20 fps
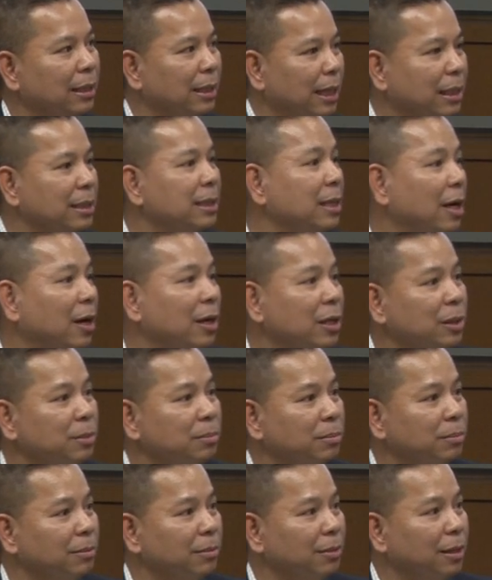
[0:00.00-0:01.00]
that's an
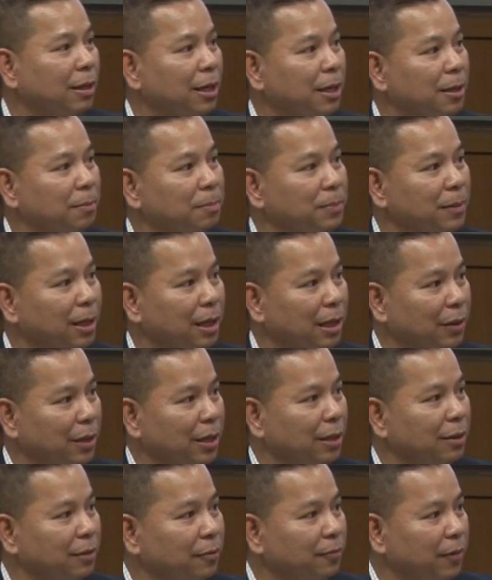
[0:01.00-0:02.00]
awesome um,
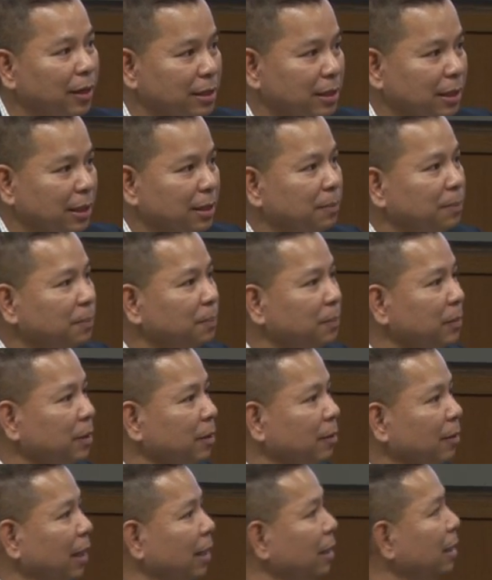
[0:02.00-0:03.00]
area to invest in,
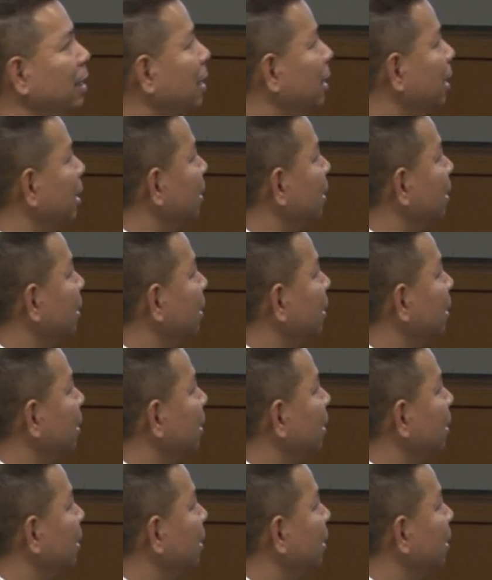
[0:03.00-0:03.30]
right?